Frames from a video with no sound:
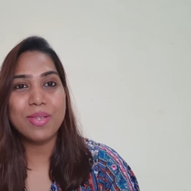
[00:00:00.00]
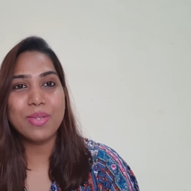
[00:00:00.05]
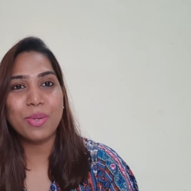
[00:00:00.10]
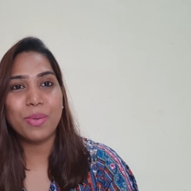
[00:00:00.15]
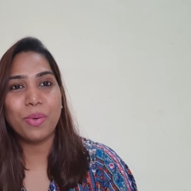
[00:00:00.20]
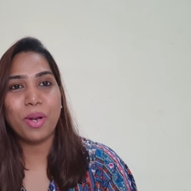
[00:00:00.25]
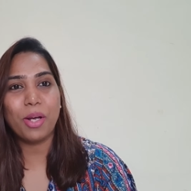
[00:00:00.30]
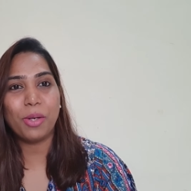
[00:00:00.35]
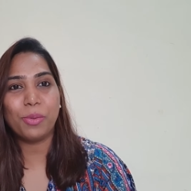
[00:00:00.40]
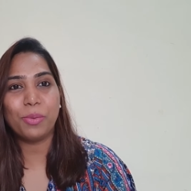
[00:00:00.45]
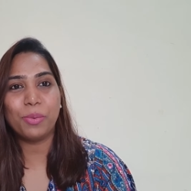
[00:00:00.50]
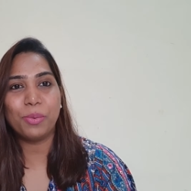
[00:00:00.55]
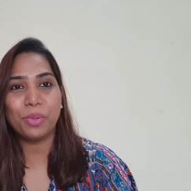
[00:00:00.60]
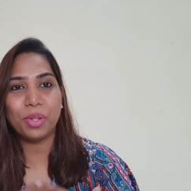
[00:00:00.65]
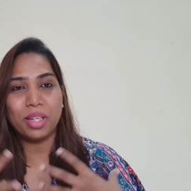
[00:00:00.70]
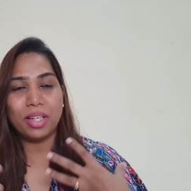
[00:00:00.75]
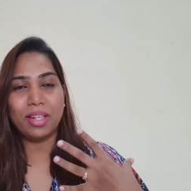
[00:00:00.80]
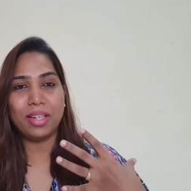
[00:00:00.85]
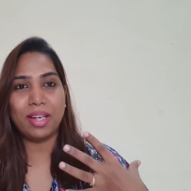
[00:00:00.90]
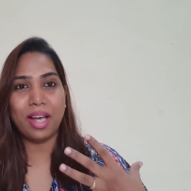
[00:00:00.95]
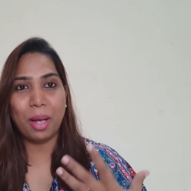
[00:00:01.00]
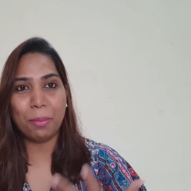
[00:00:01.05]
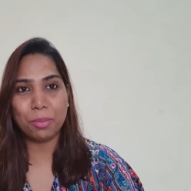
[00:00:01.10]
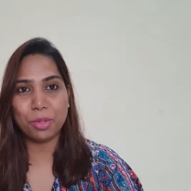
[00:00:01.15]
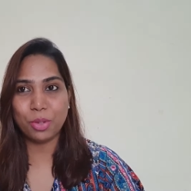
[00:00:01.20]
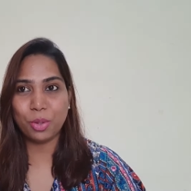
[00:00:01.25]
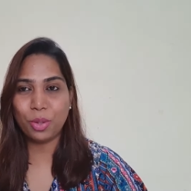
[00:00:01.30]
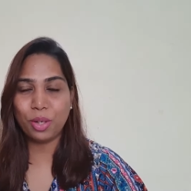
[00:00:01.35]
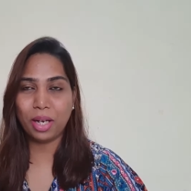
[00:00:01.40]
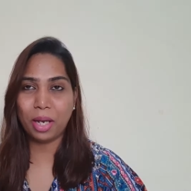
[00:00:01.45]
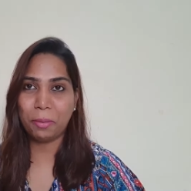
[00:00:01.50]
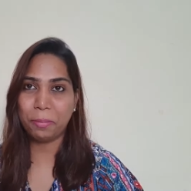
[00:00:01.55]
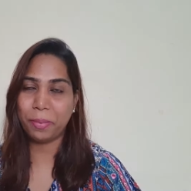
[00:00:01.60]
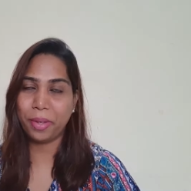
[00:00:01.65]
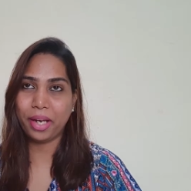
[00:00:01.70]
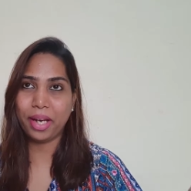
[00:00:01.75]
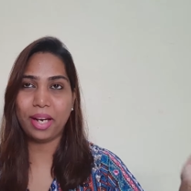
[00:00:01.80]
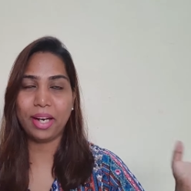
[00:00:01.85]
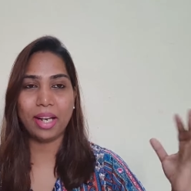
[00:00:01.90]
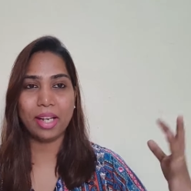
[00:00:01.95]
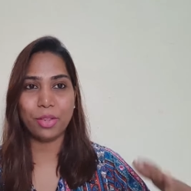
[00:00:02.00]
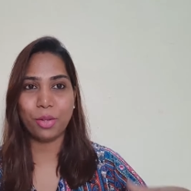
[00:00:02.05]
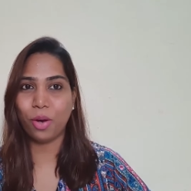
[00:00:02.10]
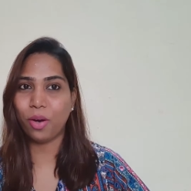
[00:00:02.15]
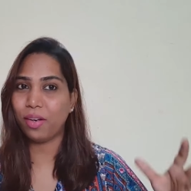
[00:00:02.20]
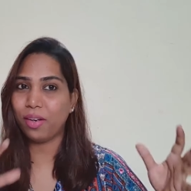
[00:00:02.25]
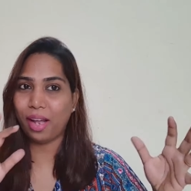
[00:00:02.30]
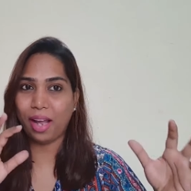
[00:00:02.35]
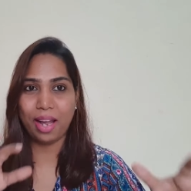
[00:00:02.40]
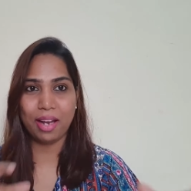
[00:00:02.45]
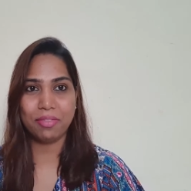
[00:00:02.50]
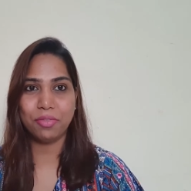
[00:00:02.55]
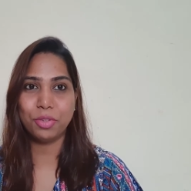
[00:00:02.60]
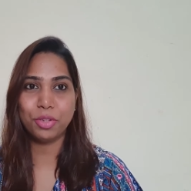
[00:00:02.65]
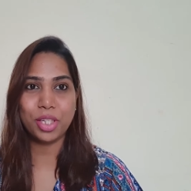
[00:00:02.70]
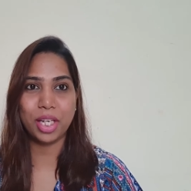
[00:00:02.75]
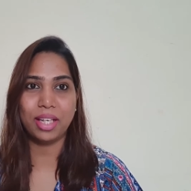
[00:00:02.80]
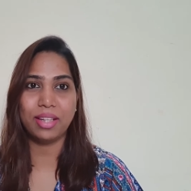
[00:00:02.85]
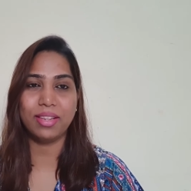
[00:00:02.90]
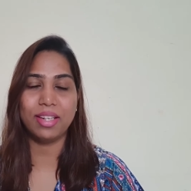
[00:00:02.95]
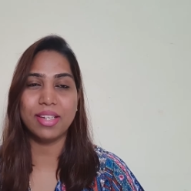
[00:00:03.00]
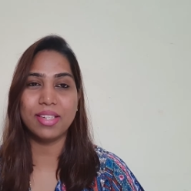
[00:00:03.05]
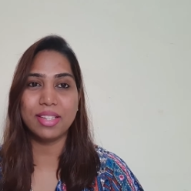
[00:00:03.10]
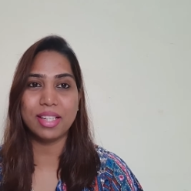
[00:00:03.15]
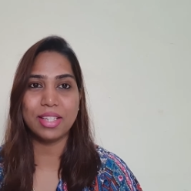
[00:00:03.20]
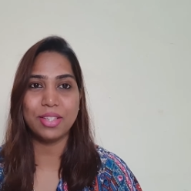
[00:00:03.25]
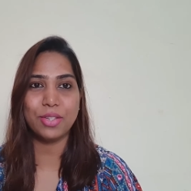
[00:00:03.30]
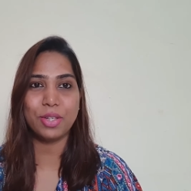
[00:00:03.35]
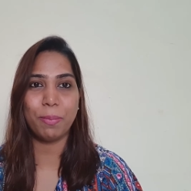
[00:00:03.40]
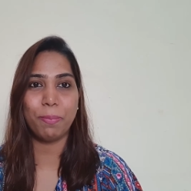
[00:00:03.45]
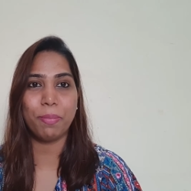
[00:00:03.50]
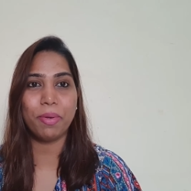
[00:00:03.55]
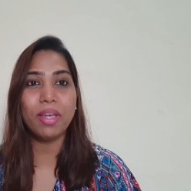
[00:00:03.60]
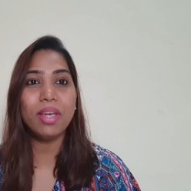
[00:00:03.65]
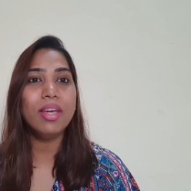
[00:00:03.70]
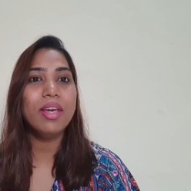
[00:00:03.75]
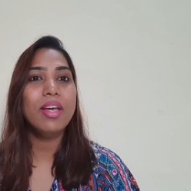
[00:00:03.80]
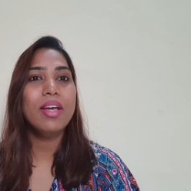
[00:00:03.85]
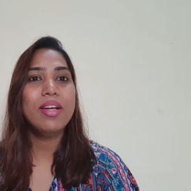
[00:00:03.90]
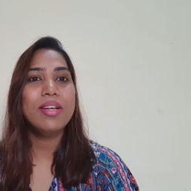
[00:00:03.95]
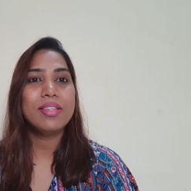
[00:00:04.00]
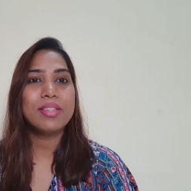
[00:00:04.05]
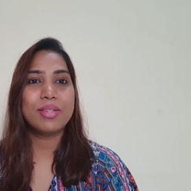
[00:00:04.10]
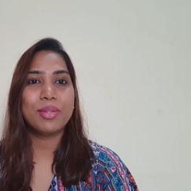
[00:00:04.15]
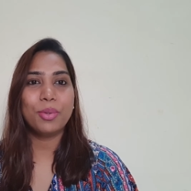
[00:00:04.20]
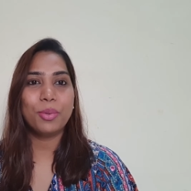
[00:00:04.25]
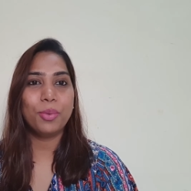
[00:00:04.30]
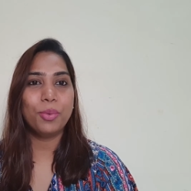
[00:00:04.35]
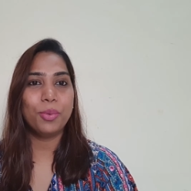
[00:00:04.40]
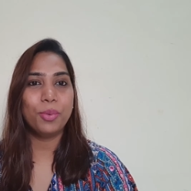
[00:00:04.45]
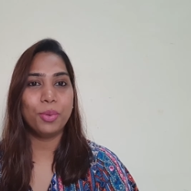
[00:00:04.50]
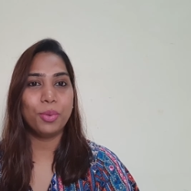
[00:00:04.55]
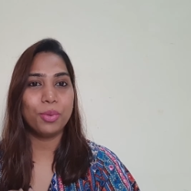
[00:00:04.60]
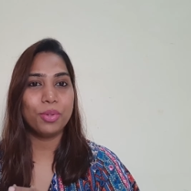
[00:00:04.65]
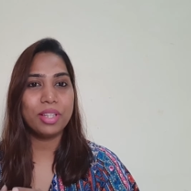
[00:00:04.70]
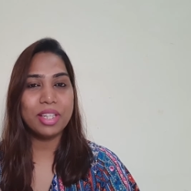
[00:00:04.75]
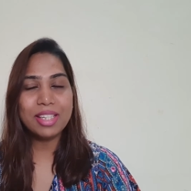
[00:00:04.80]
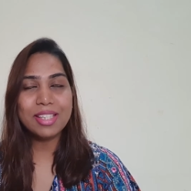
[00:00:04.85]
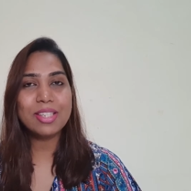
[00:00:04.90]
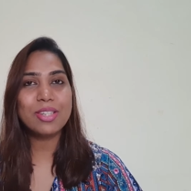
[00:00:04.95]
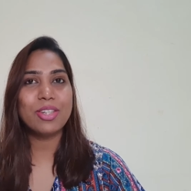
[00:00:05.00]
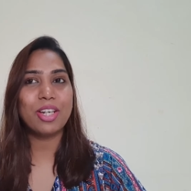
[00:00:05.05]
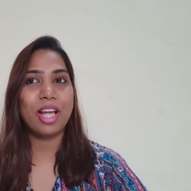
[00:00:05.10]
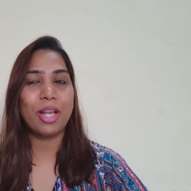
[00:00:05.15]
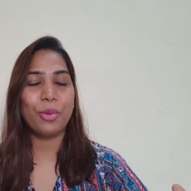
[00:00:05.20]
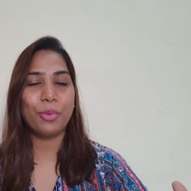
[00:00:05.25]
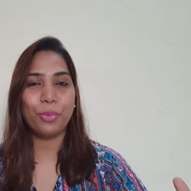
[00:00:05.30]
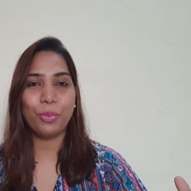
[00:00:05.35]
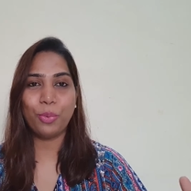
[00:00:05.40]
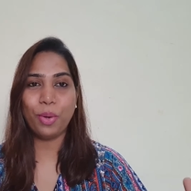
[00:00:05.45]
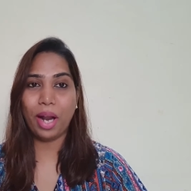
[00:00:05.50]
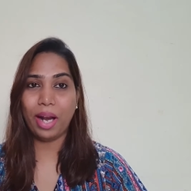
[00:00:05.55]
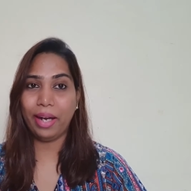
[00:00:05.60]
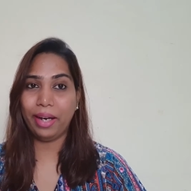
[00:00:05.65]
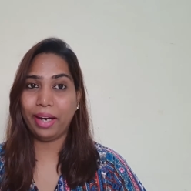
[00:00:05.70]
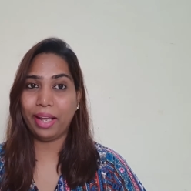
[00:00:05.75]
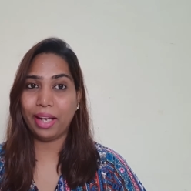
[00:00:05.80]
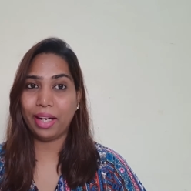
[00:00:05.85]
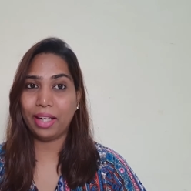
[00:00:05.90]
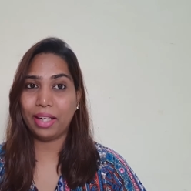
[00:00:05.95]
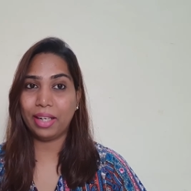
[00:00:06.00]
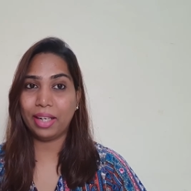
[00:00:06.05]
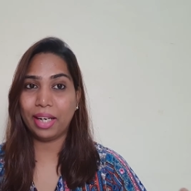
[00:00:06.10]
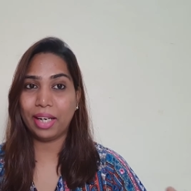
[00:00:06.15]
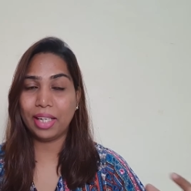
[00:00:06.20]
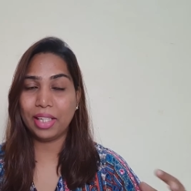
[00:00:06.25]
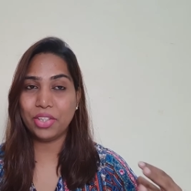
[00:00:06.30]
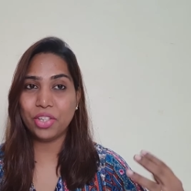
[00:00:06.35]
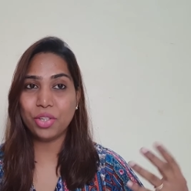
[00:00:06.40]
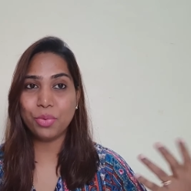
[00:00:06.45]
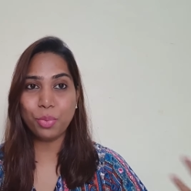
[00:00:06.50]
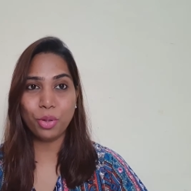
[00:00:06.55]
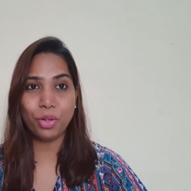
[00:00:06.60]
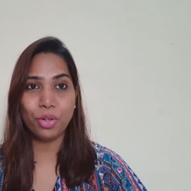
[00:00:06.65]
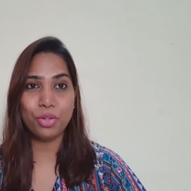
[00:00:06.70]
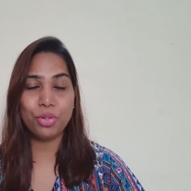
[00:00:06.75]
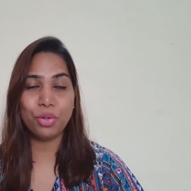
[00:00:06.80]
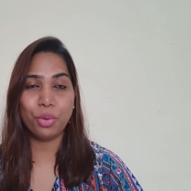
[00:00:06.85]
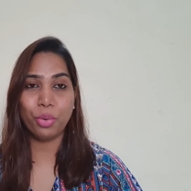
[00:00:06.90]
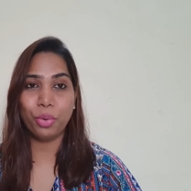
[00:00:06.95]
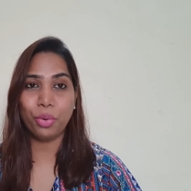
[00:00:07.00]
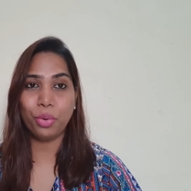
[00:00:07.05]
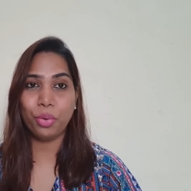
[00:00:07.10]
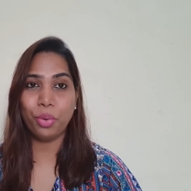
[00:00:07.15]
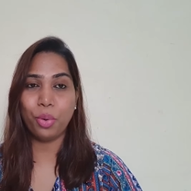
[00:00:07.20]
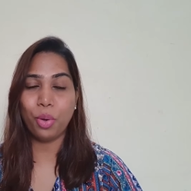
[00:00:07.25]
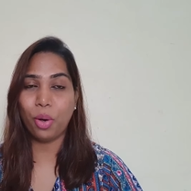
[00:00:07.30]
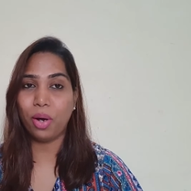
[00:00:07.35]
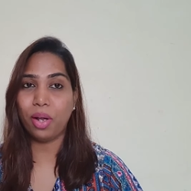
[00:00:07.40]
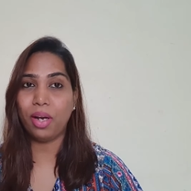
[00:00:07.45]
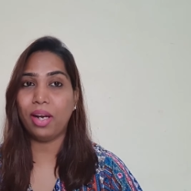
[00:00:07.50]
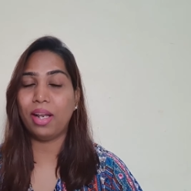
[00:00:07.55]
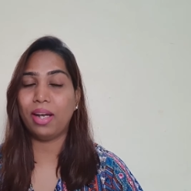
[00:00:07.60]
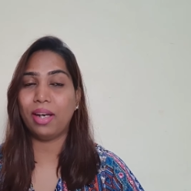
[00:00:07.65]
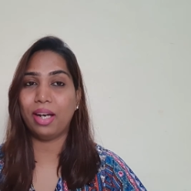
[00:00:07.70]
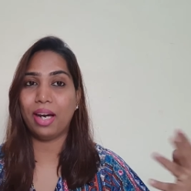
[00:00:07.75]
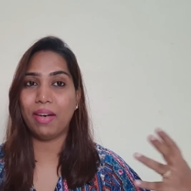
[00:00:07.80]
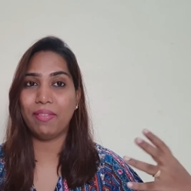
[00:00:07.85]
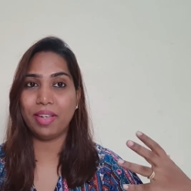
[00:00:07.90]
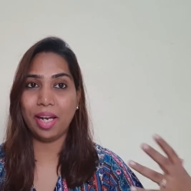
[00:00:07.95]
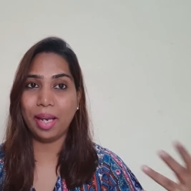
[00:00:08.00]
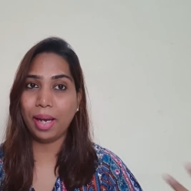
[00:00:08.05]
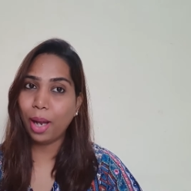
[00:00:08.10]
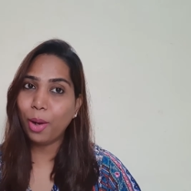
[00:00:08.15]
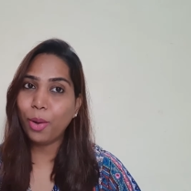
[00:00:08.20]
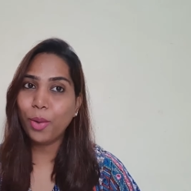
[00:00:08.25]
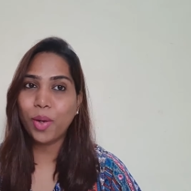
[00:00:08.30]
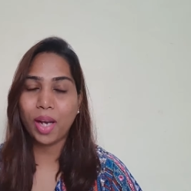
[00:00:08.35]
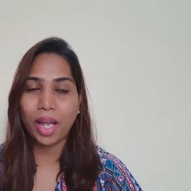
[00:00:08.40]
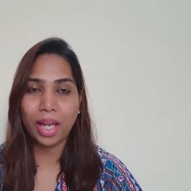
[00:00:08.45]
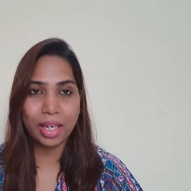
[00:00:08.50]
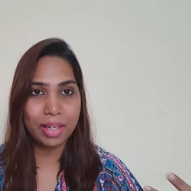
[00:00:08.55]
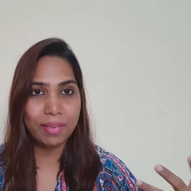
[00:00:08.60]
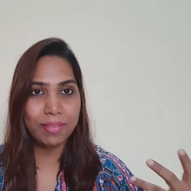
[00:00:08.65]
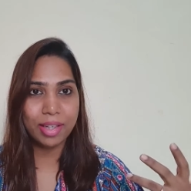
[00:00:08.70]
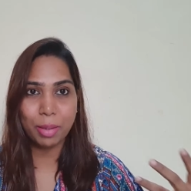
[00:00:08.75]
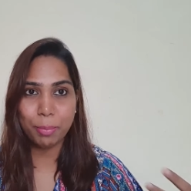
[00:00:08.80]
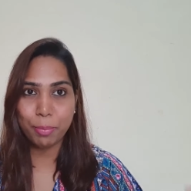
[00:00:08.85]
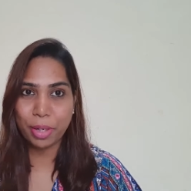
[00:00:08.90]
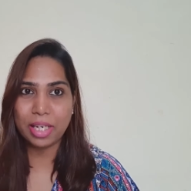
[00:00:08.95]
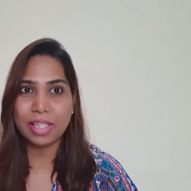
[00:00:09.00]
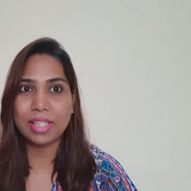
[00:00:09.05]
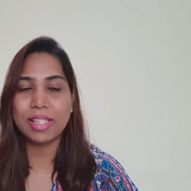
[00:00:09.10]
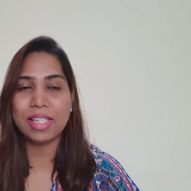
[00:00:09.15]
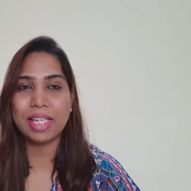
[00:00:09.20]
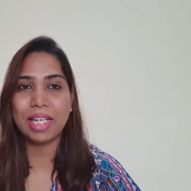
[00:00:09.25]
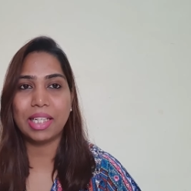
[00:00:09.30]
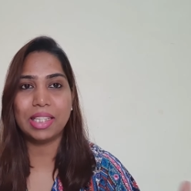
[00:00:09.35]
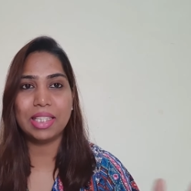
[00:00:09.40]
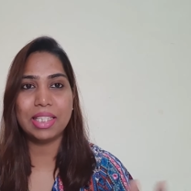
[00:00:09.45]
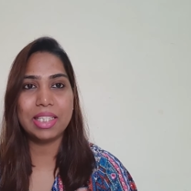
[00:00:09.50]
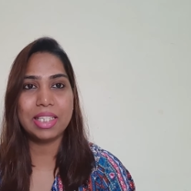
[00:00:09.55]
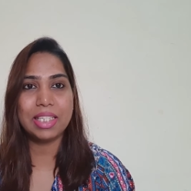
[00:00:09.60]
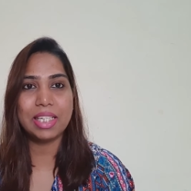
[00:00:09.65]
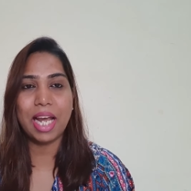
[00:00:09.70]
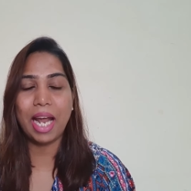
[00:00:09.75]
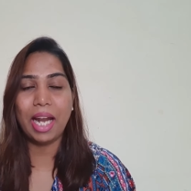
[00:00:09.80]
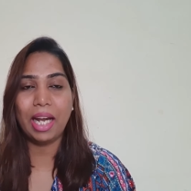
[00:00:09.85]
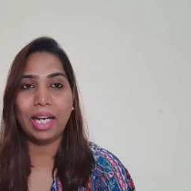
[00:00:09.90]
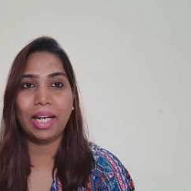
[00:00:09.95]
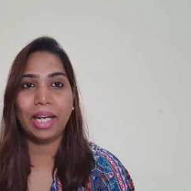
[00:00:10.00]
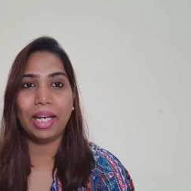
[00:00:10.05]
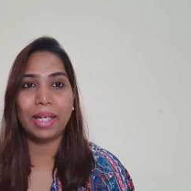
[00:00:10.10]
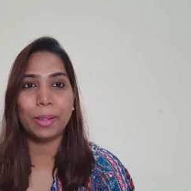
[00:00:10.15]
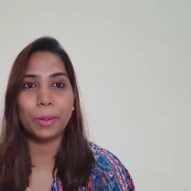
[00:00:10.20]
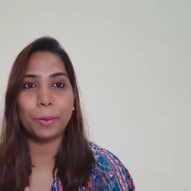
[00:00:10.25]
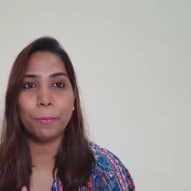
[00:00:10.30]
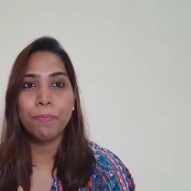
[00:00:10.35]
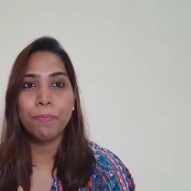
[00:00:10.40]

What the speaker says: So naaku ee Amazon lo kanipeyagane I thought I have to take this an cheppi. So teeskunanu and I just want to show you all avi ela unnai, vaati prices enti and